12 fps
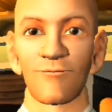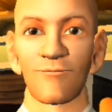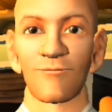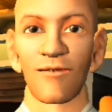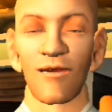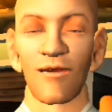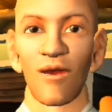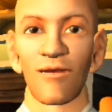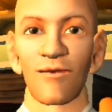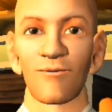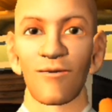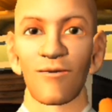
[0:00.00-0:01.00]
You
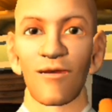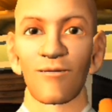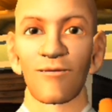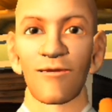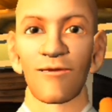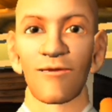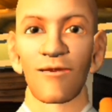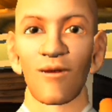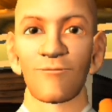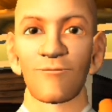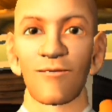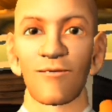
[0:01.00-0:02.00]
offered support to the
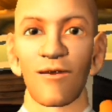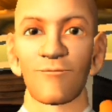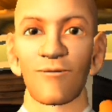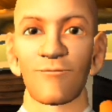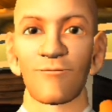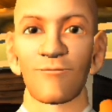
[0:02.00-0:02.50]
terminally ill.